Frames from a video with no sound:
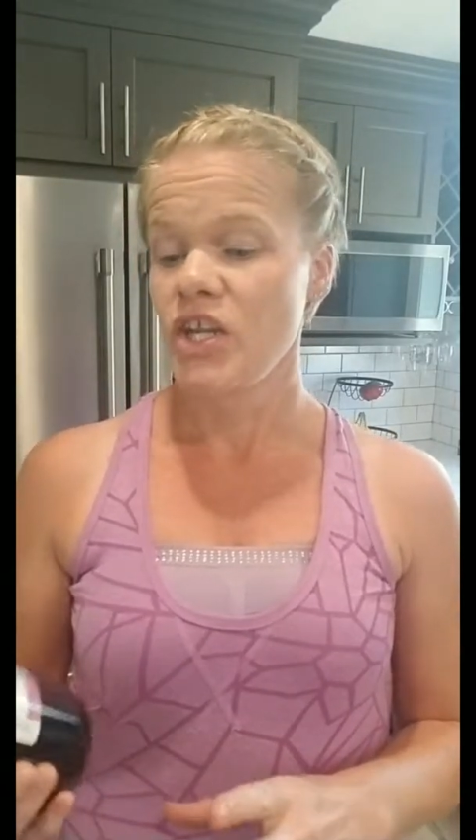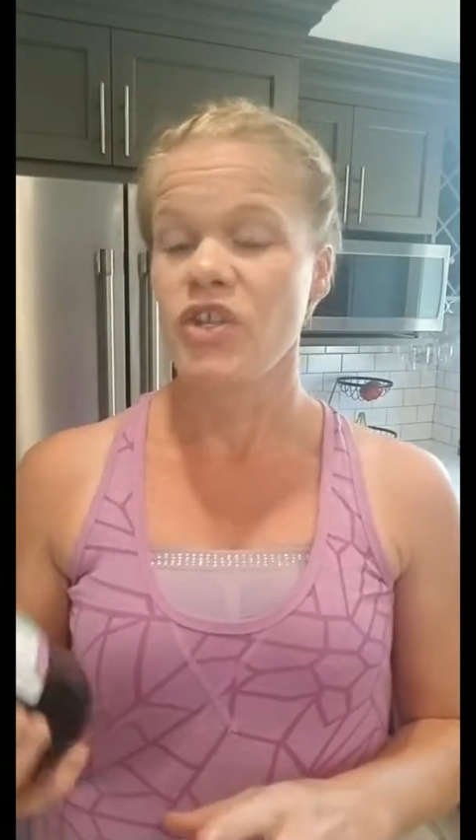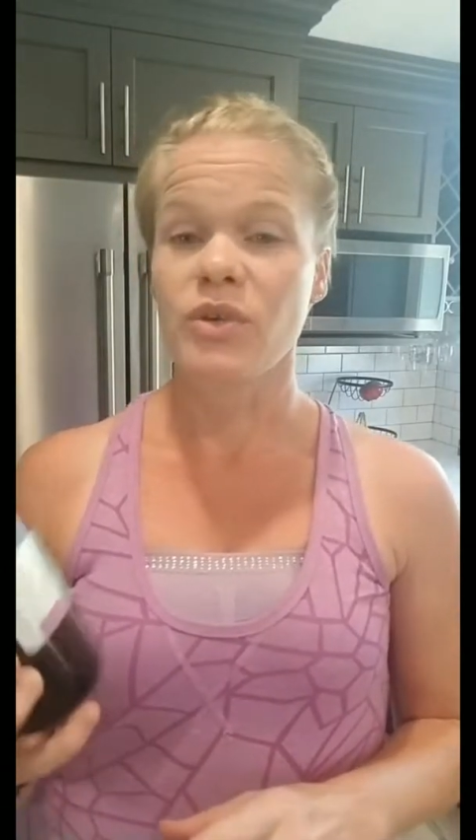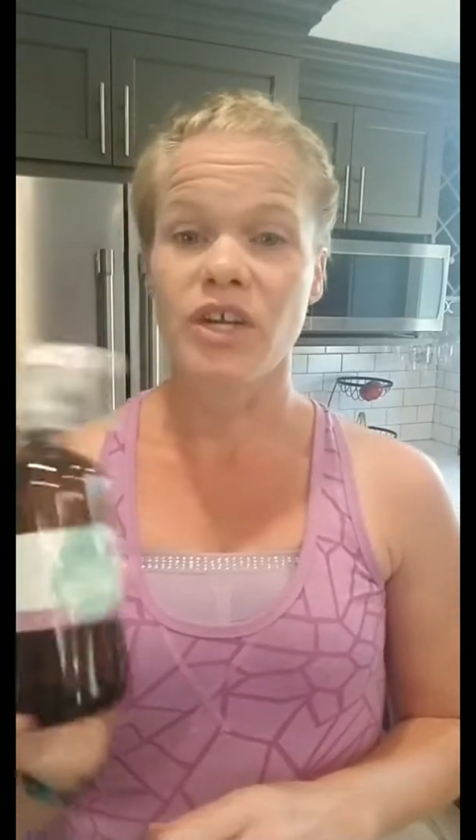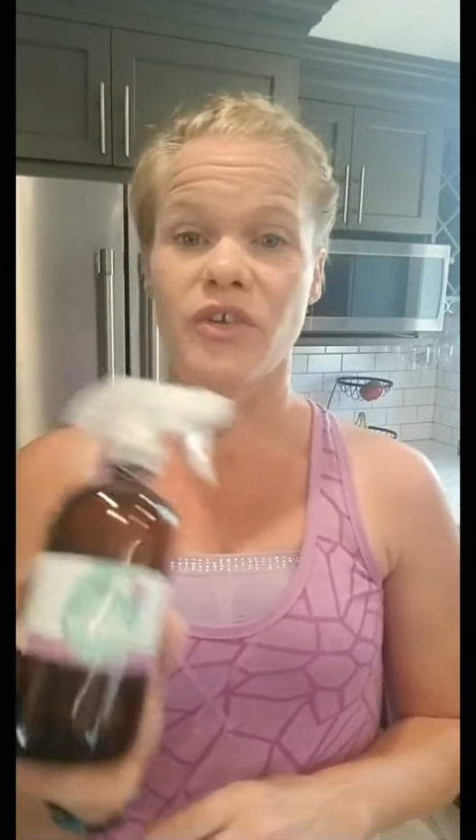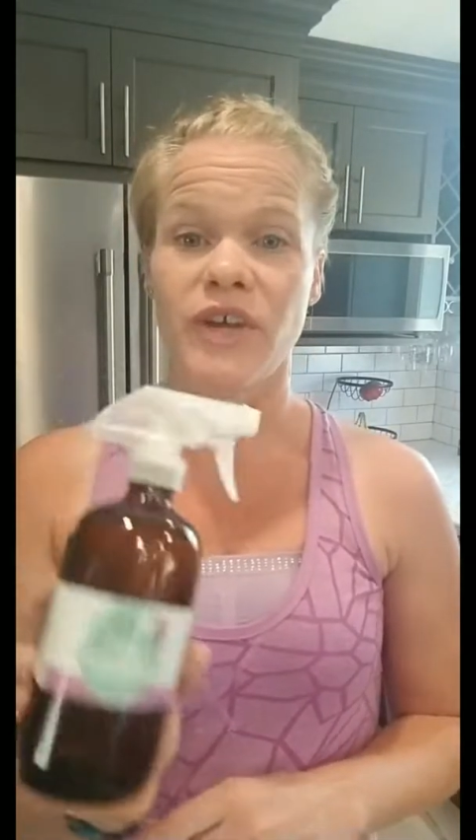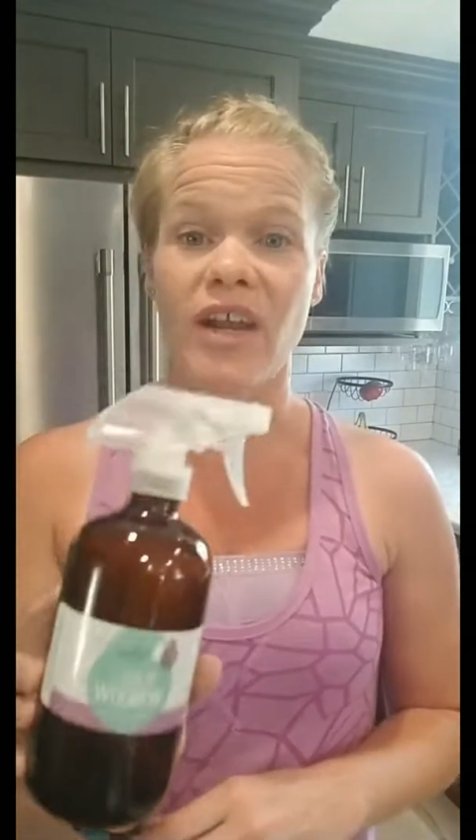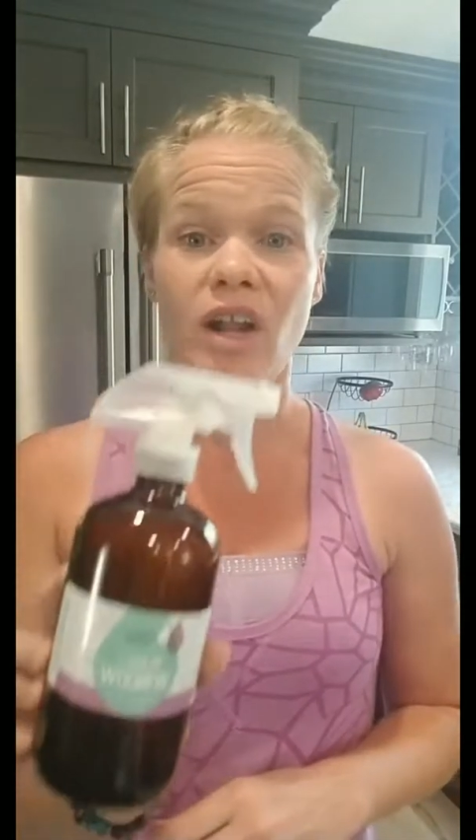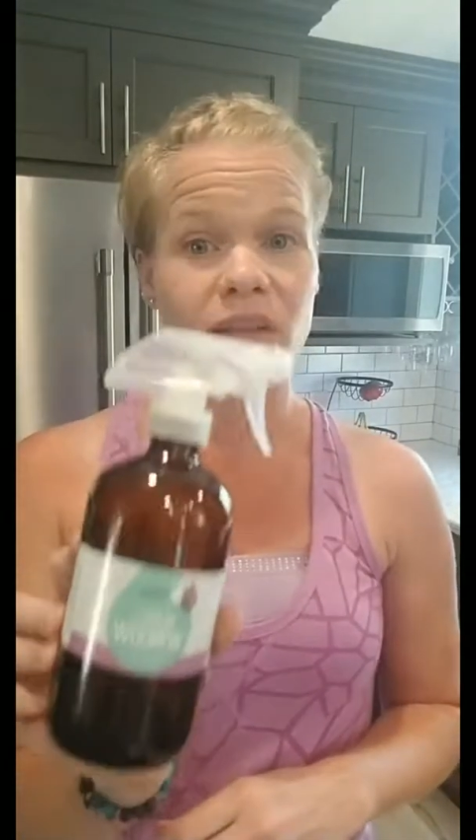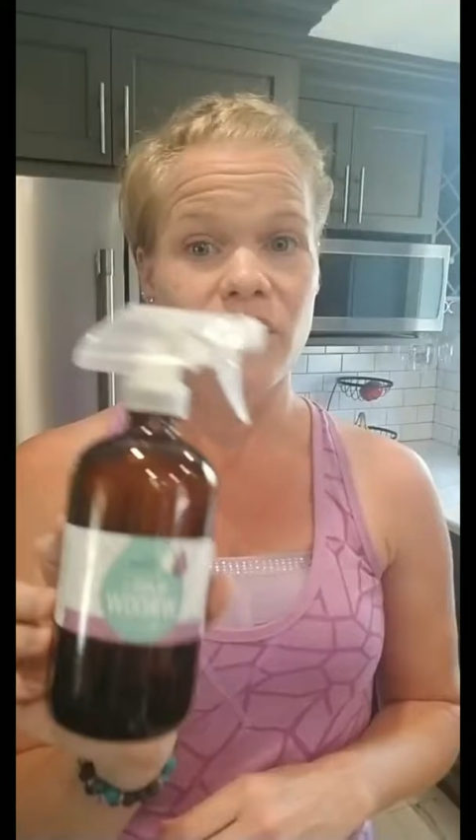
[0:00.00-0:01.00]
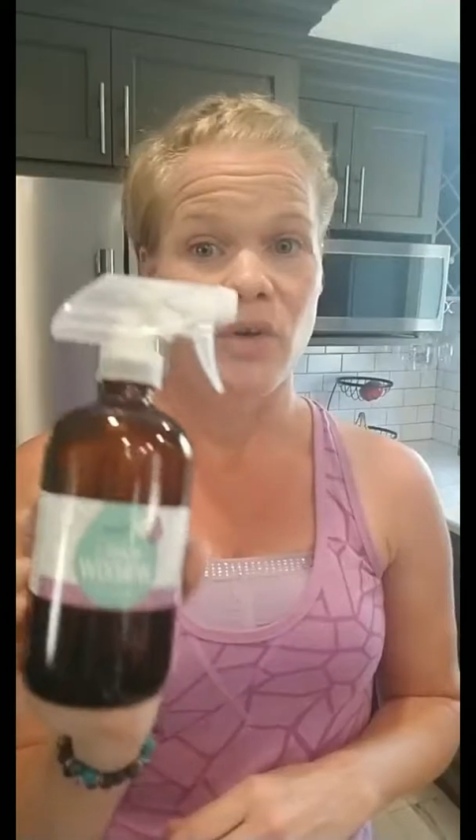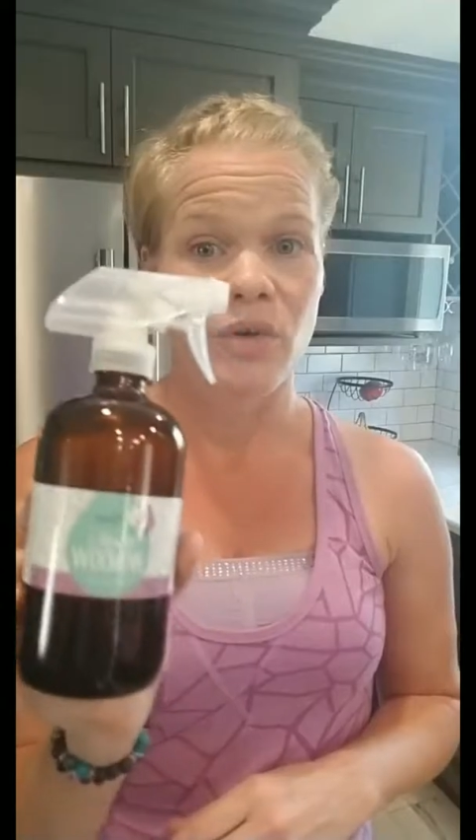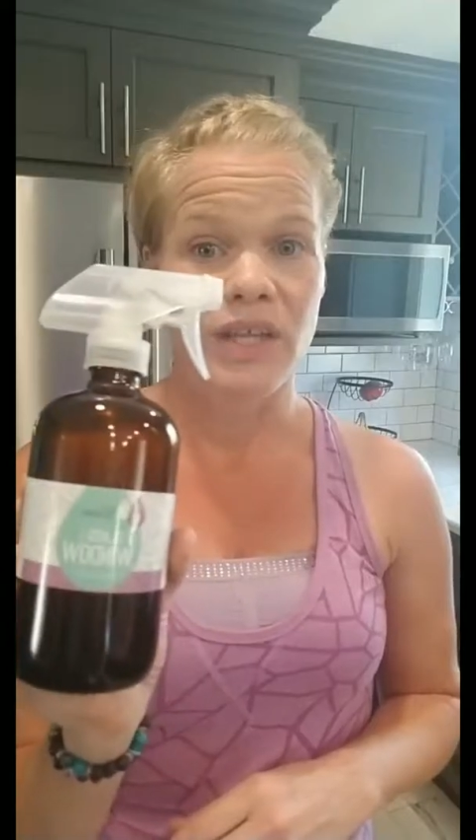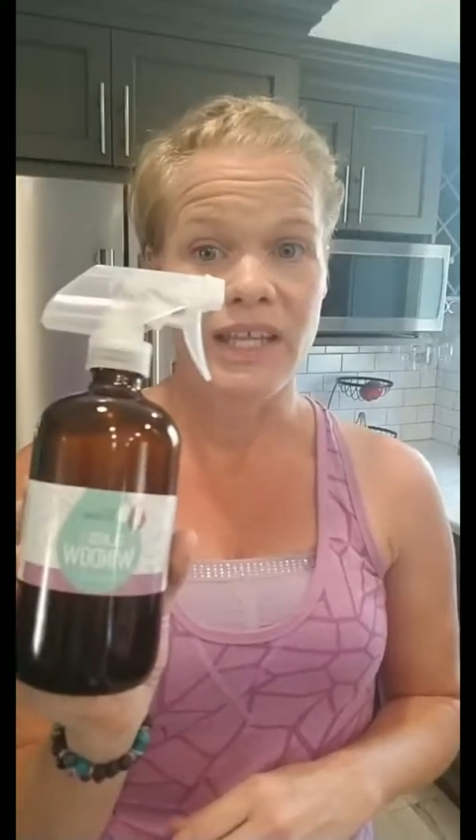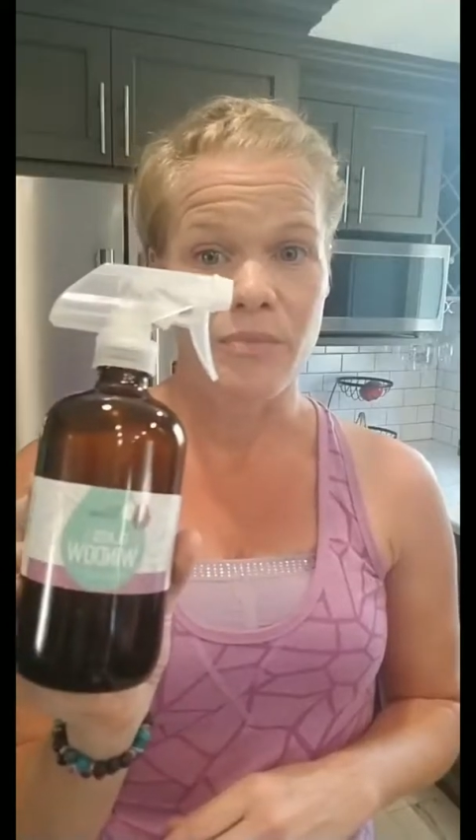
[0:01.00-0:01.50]
you can create all of your own
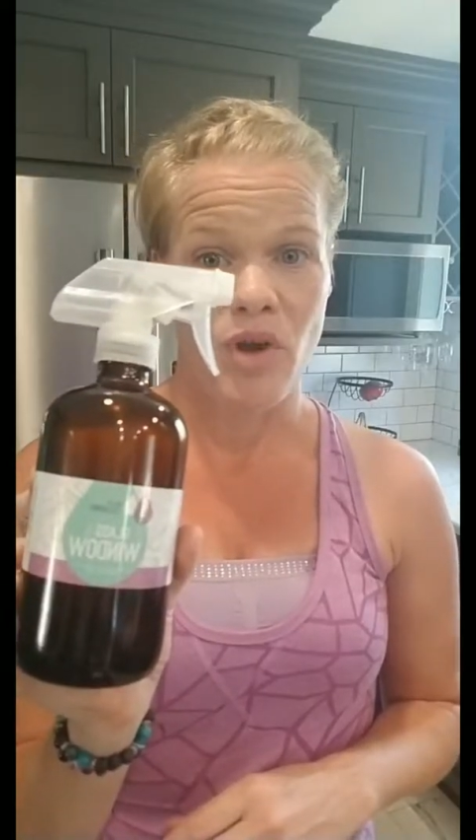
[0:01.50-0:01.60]
cleaning